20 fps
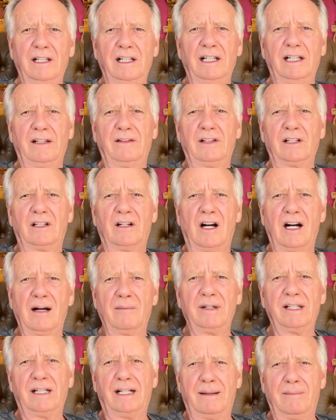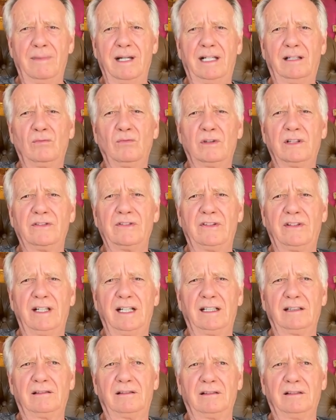And the comment I made was
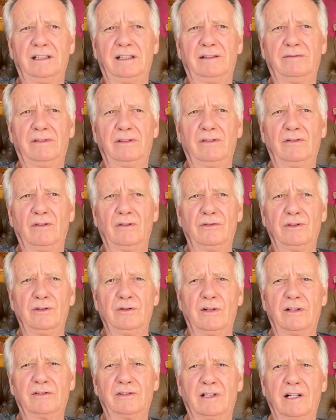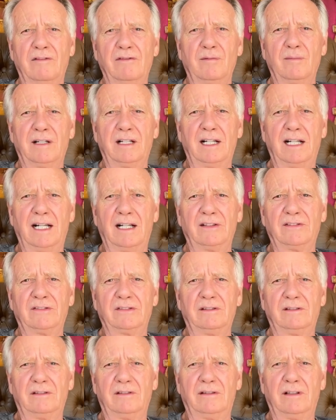that even though the U.S. government
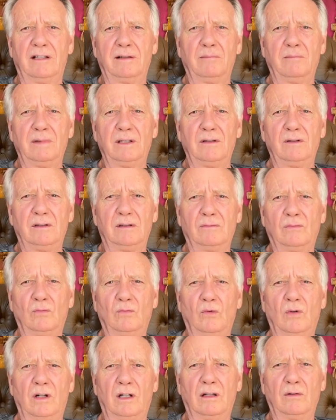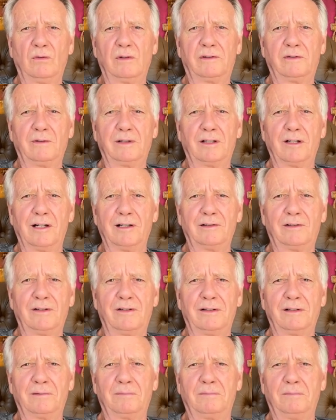hasn't done me well with regard to
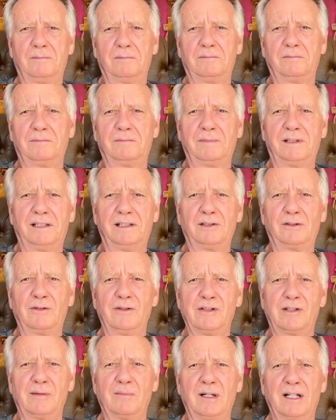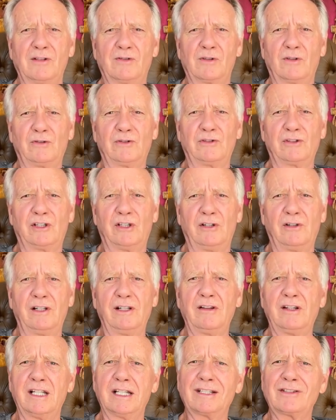the increase in my Social
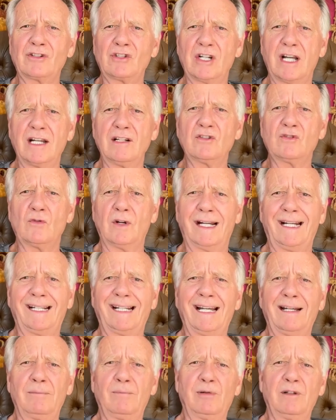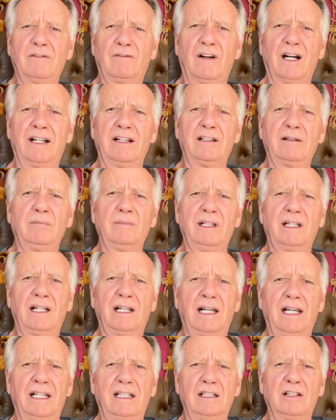Security, the exchange rate had provided me
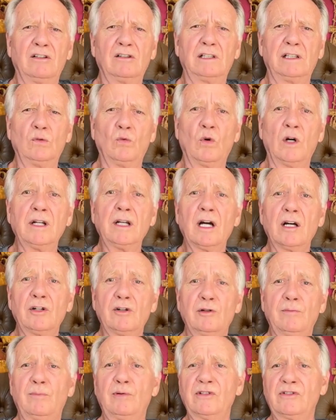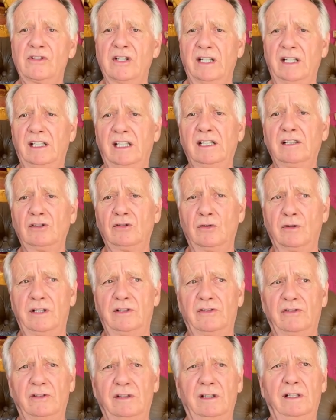a nearly 100%
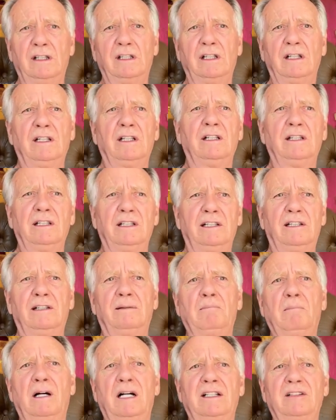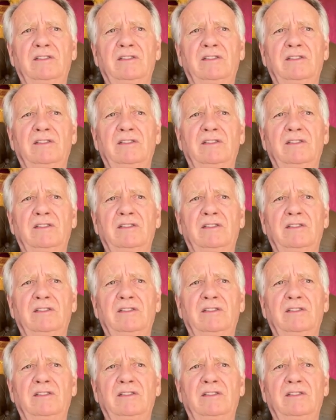increase in my